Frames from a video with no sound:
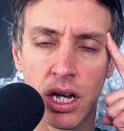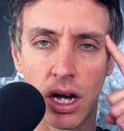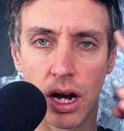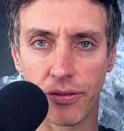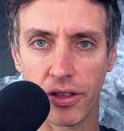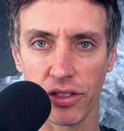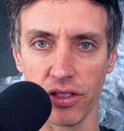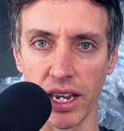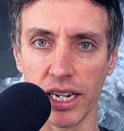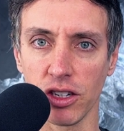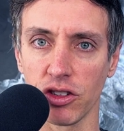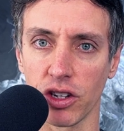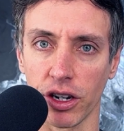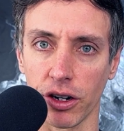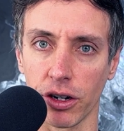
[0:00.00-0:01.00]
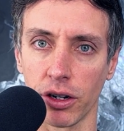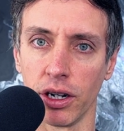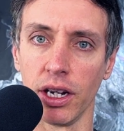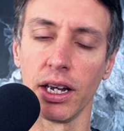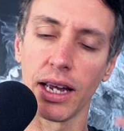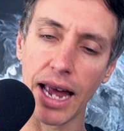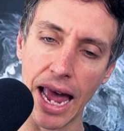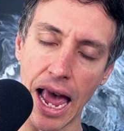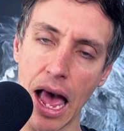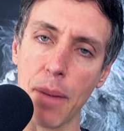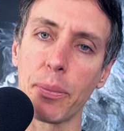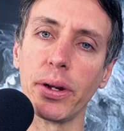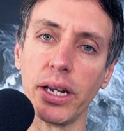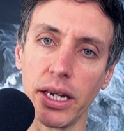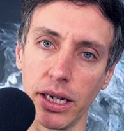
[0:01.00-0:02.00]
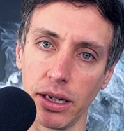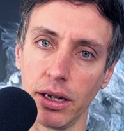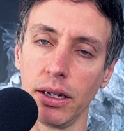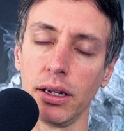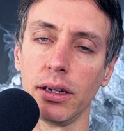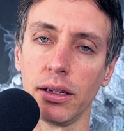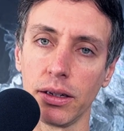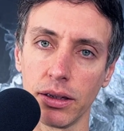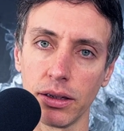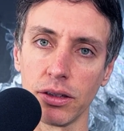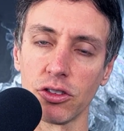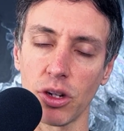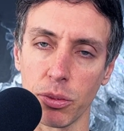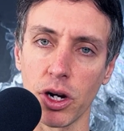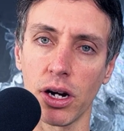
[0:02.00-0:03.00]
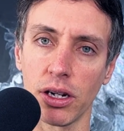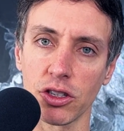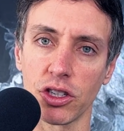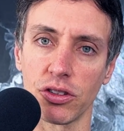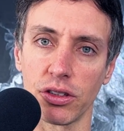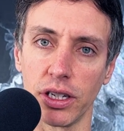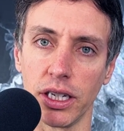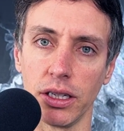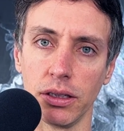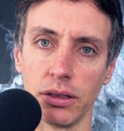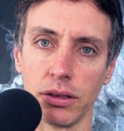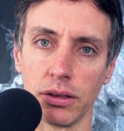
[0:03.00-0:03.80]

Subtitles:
of the things that are happening subconsciously.